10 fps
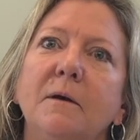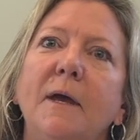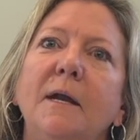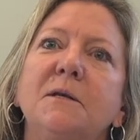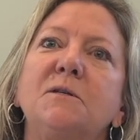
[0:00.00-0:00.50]

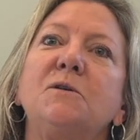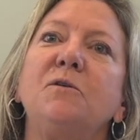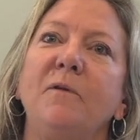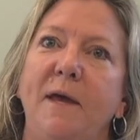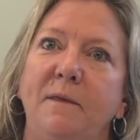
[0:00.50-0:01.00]
and a
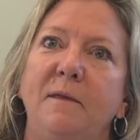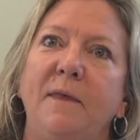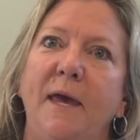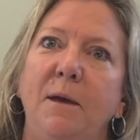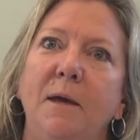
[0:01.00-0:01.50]
survey that
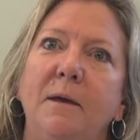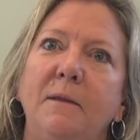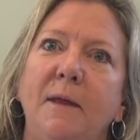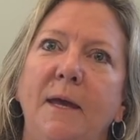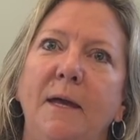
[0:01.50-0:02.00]

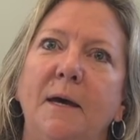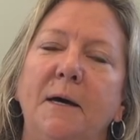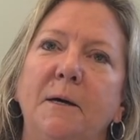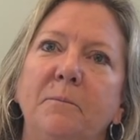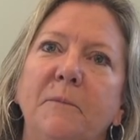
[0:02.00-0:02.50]
they
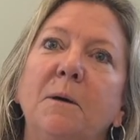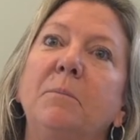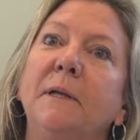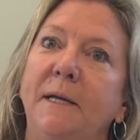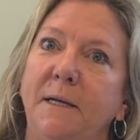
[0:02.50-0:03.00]

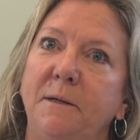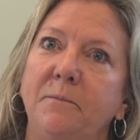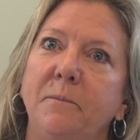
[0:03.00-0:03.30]
completed.